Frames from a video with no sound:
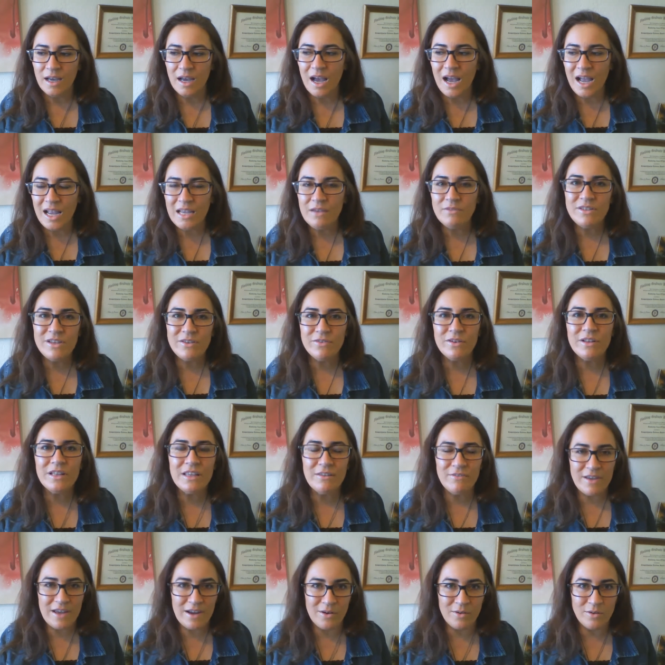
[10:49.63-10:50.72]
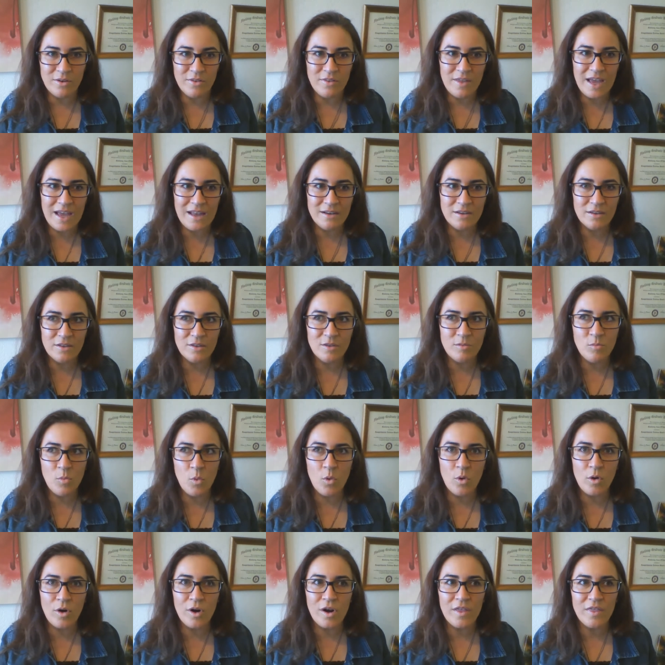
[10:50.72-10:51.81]
I have definitely found that the
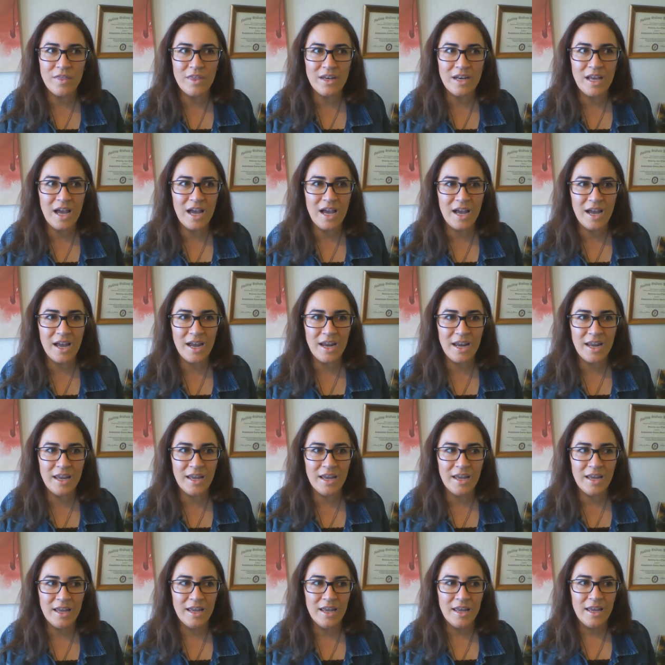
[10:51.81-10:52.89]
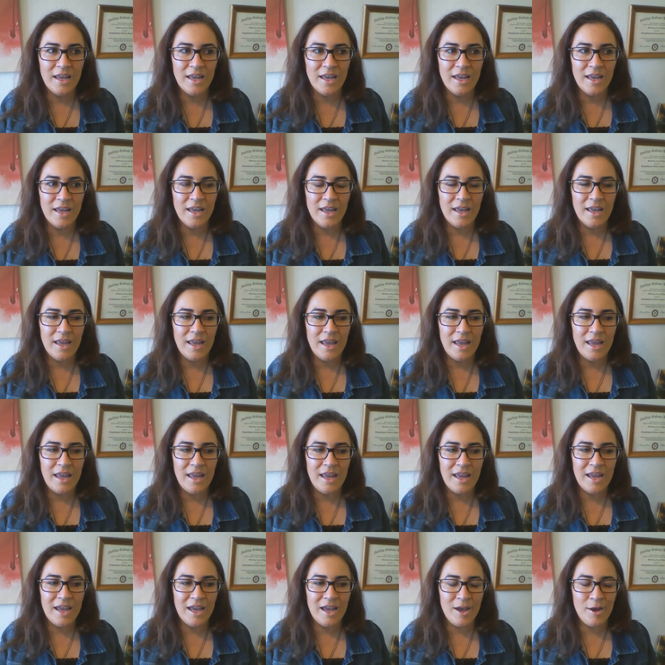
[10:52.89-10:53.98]
more that I
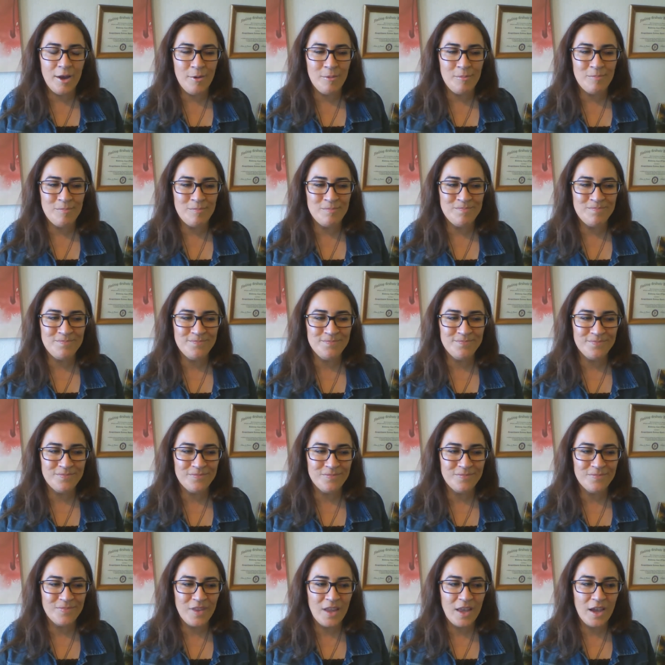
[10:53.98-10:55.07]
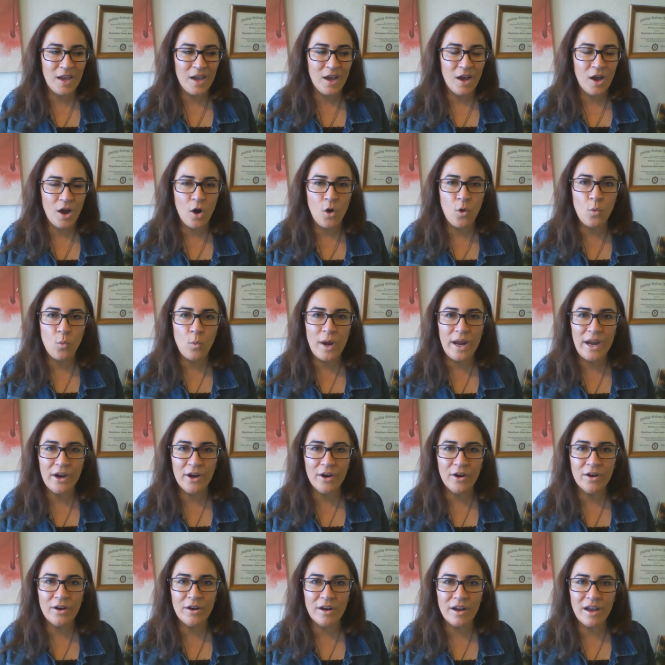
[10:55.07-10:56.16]
am
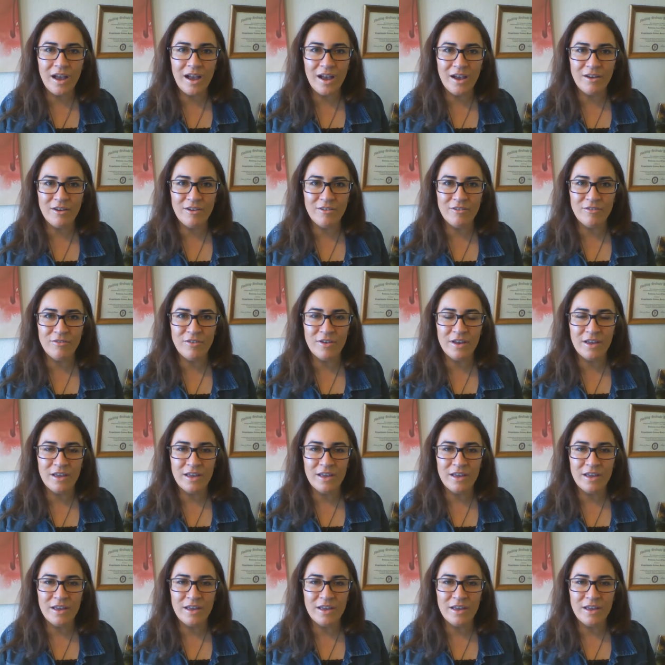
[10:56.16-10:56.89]
aware of